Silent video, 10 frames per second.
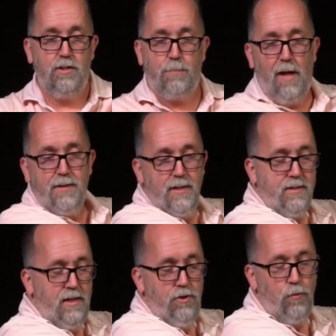The
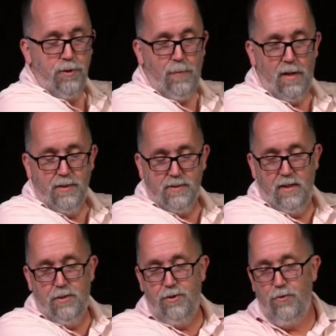politics need to do what the politics
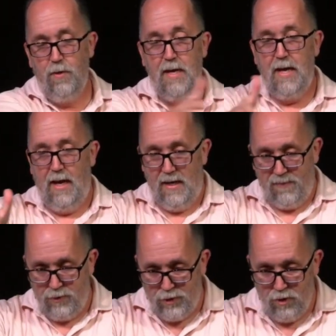need to do, and now
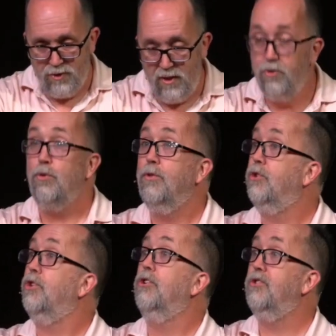the church needs to do what the
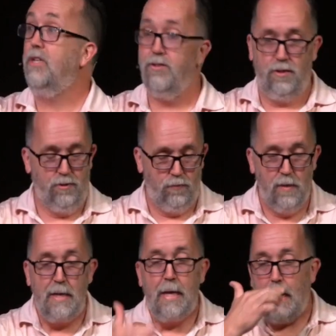church needs to do.
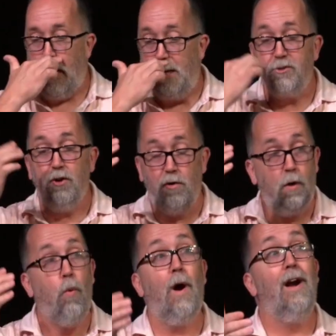And it's going to
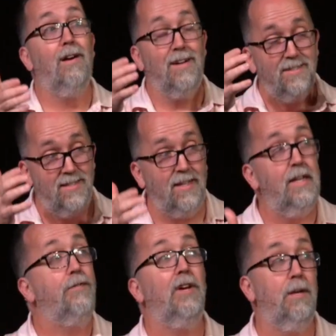require a
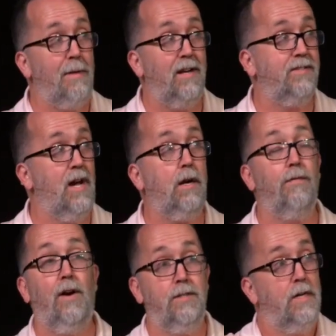significant amount of
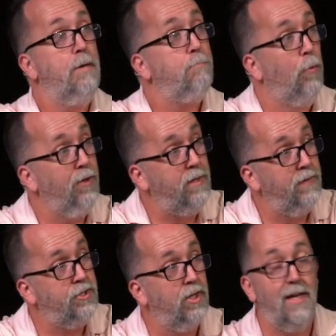sacrifice, both
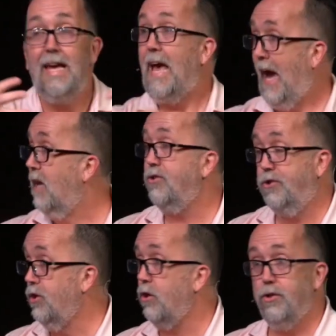individually and as a
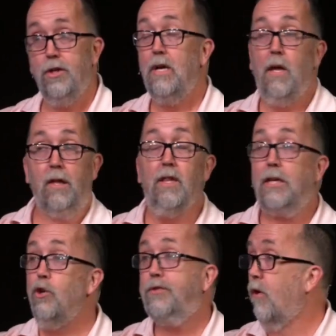church. Uh, the
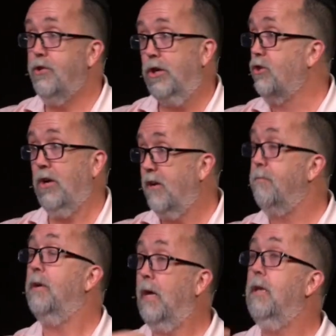leaders of our church are going to
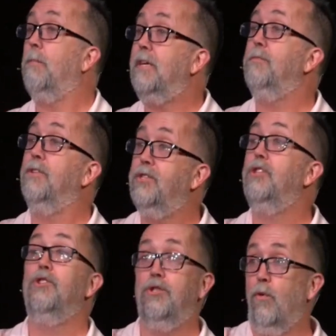begin to make some
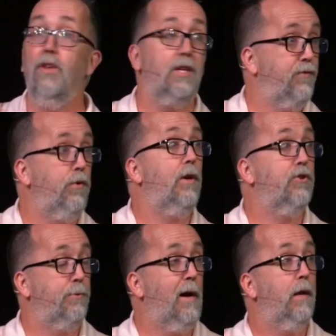decisions over the next few
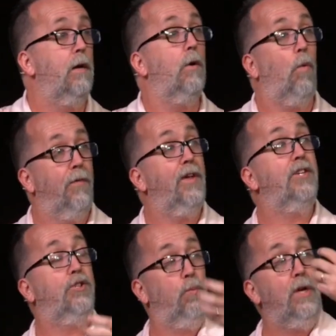years about what
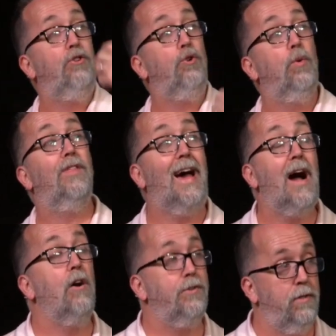things do we do
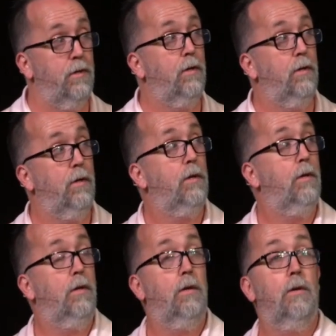without
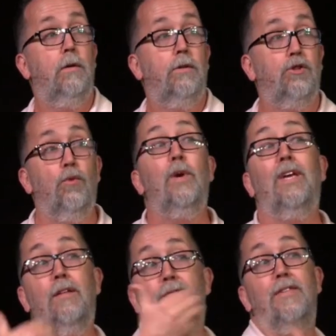so that we
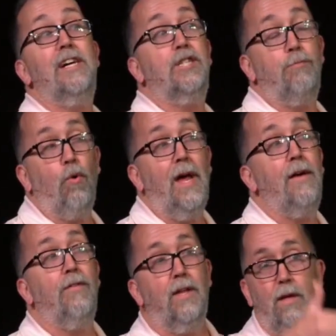can invest more
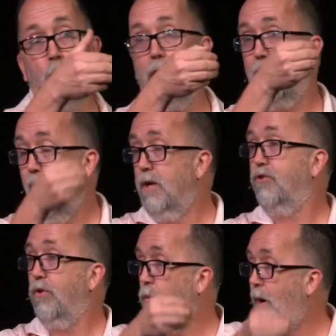heavily in what God
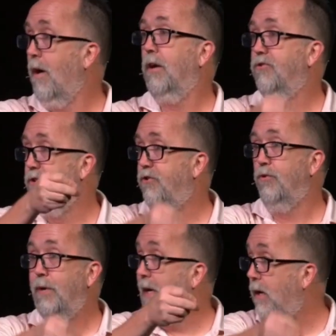is requiring us to
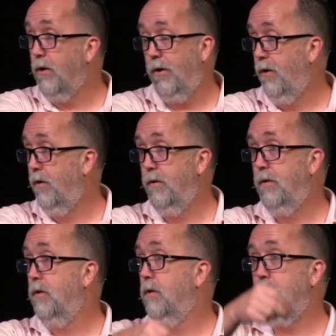do here
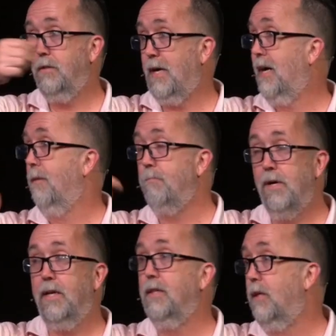time,
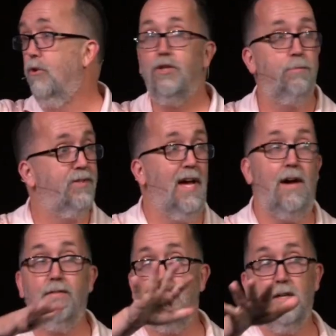money, leadership,
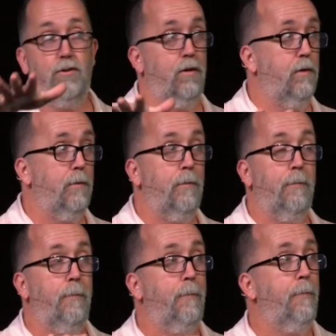staff, etc. cetera.
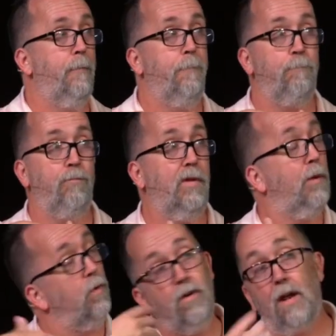
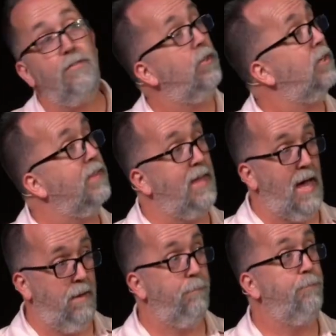And we're going to have to look at that.